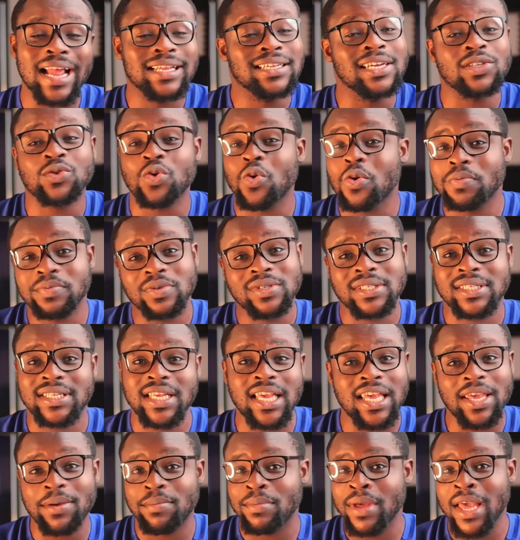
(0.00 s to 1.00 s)
I just hope to
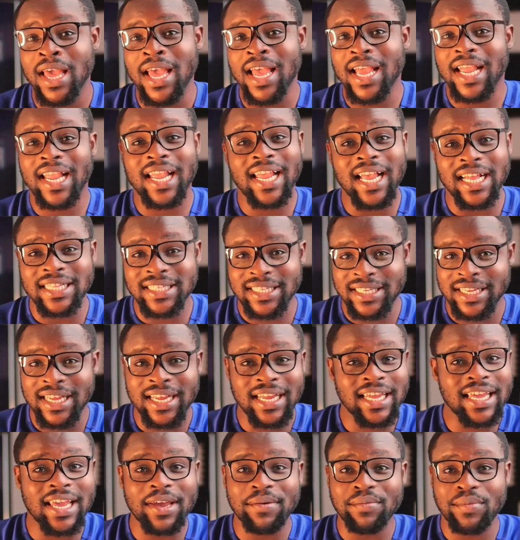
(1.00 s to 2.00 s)
see him get
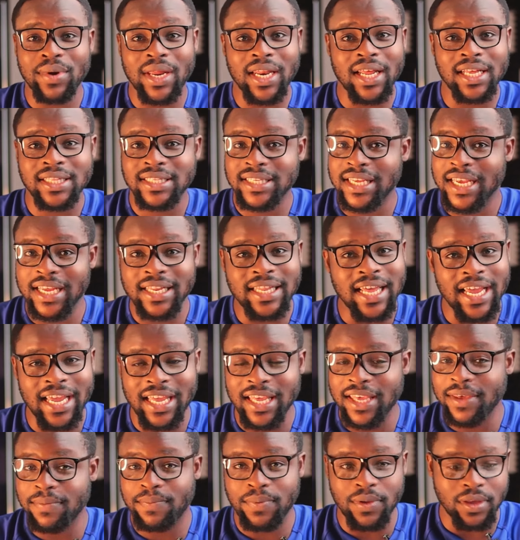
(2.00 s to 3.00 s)
game minutes in the
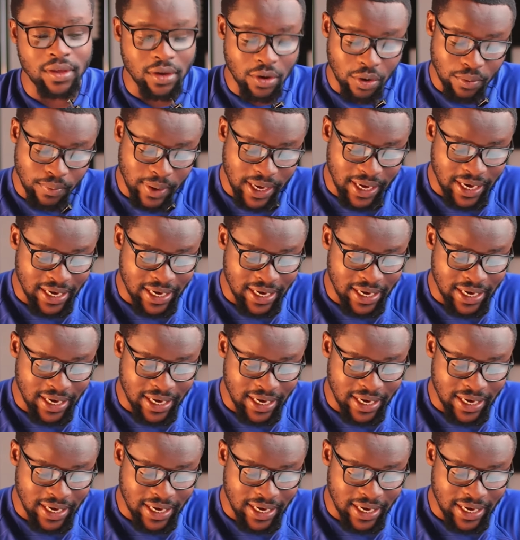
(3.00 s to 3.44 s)
EPL.